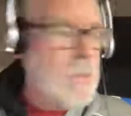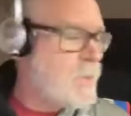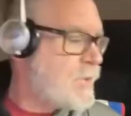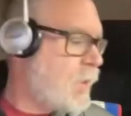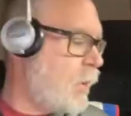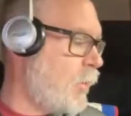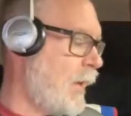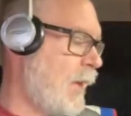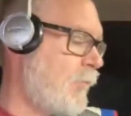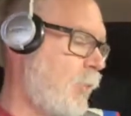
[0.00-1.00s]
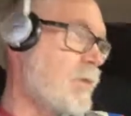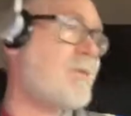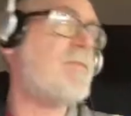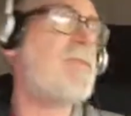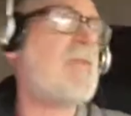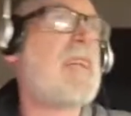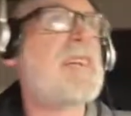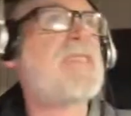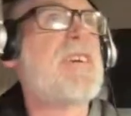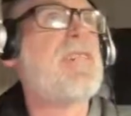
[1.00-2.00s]
So, yeah, of course, like I
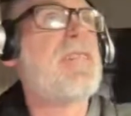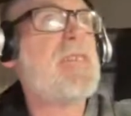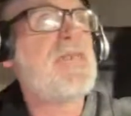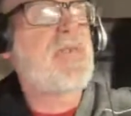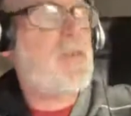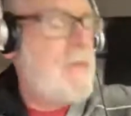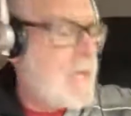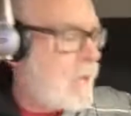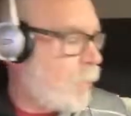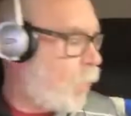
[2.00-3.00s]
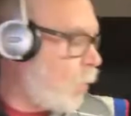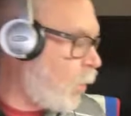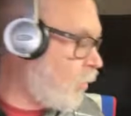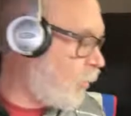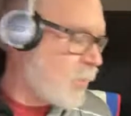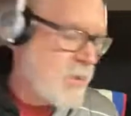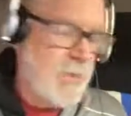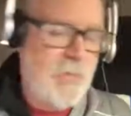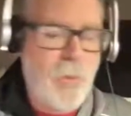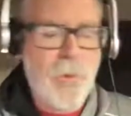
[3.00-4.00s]
said, Fistful of Lead or Force on
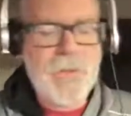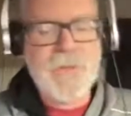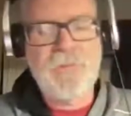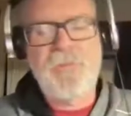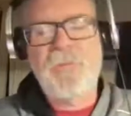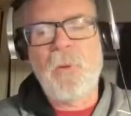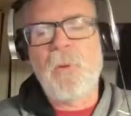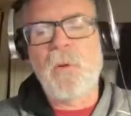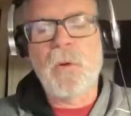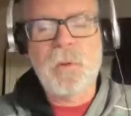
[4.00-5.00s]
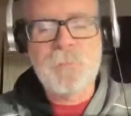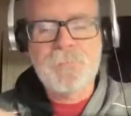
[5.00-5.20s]
Force for,